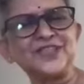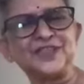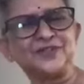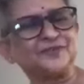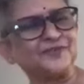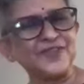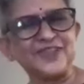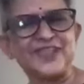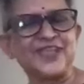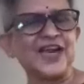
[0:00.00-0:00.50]
a
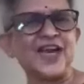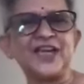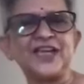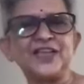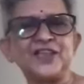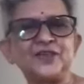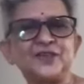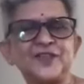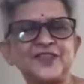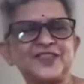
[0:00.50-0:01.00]
different
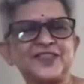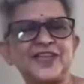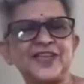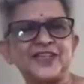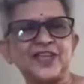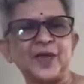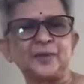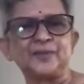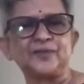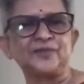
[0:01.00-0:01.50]
kind of a
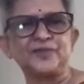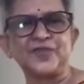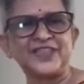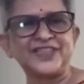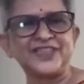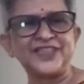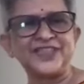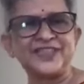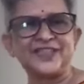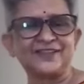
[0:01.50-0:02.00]
setup. We
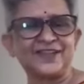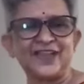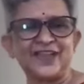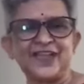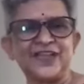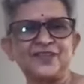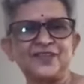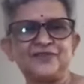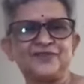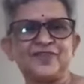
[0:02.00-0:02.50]
didn't
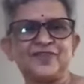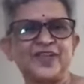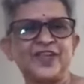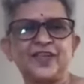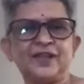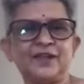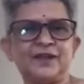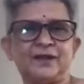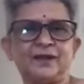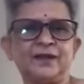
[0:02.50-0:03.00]
really
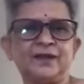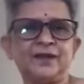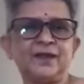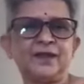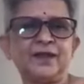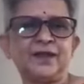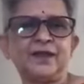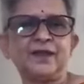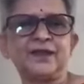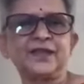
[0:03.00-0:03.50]
feel
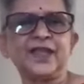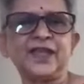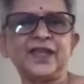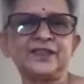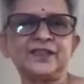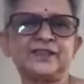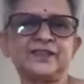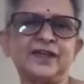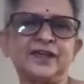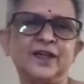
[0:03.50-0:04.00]

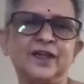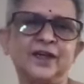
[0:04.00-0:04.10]
that